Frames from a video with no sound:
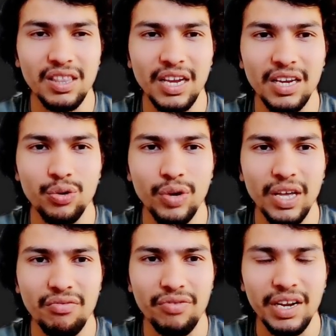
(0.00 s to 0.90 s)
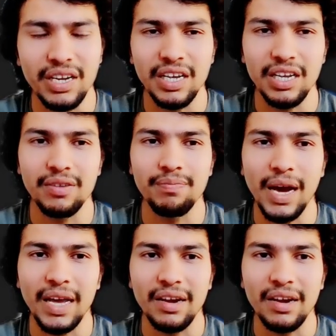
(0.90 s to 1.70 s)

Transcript: then you can read it by